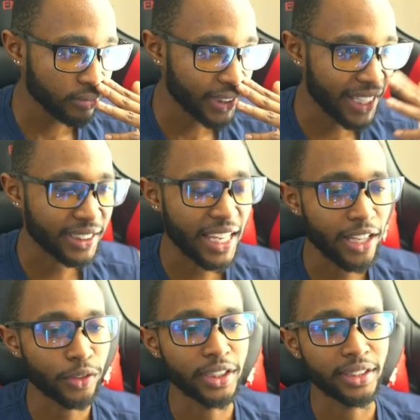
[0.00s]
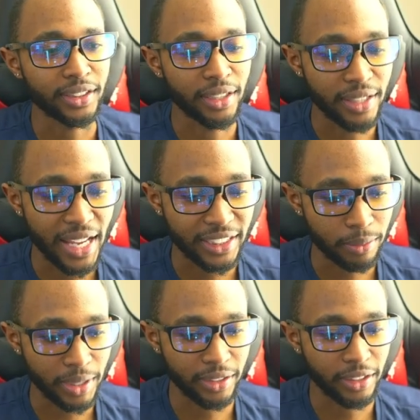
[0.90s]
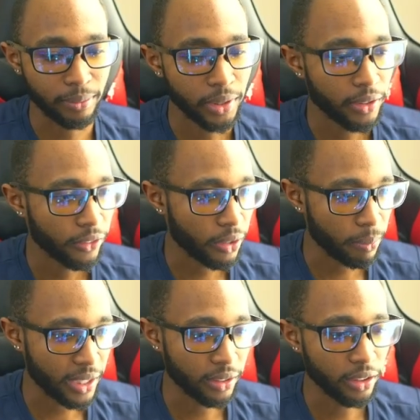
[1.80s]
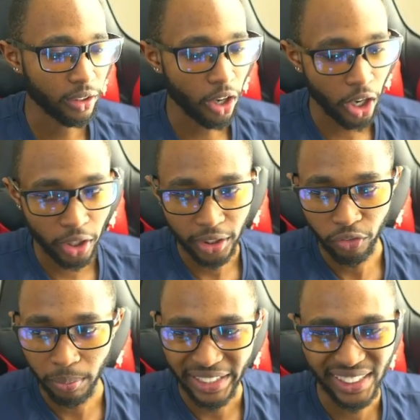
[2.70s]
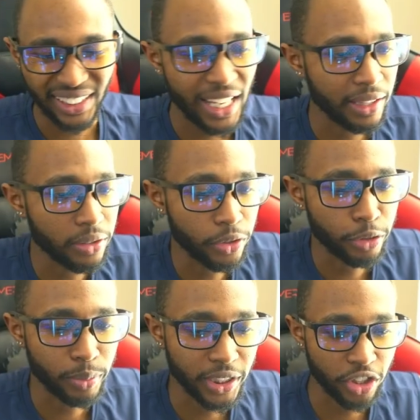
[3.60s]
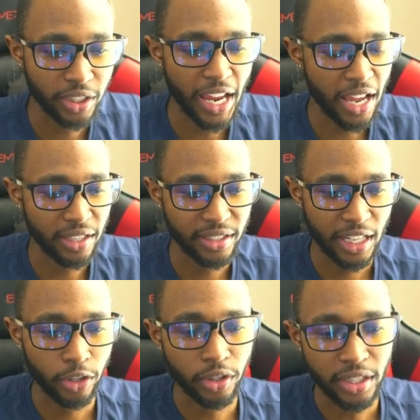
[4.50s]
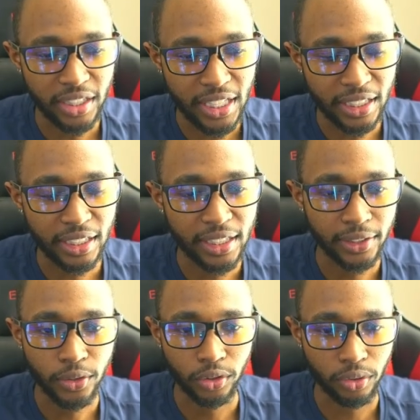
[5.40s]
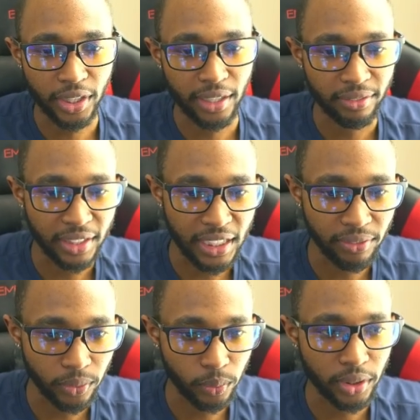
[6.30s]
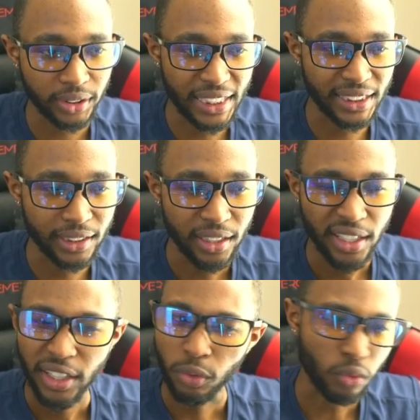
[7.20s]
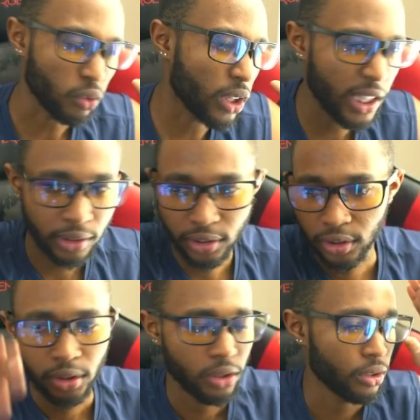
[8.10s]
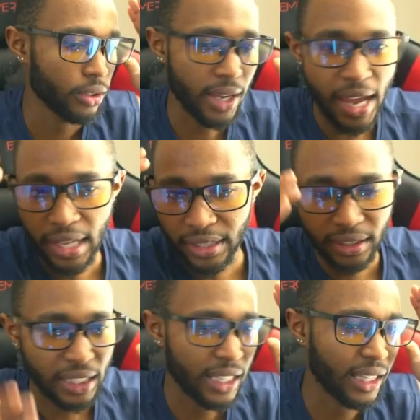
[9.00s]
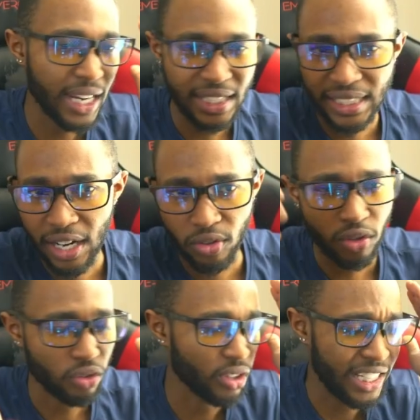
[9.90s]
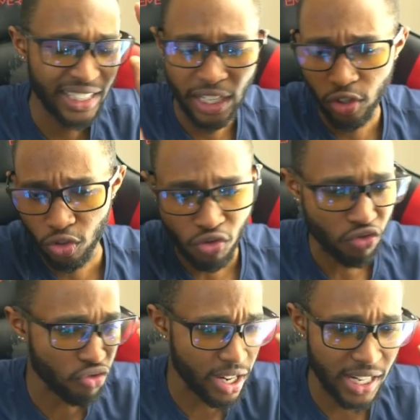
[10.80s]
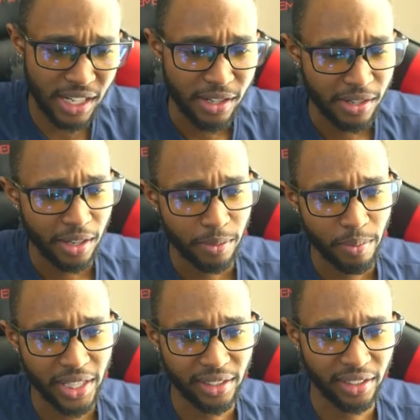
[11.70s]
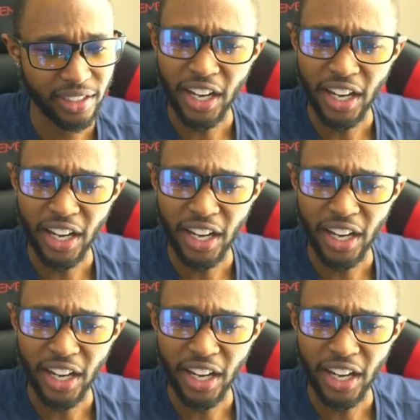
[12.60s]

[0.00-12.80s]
as L just decimates him from a slightly losing position. L is now digging his own grave. Even worse, as he runs, Light is now running. Basically,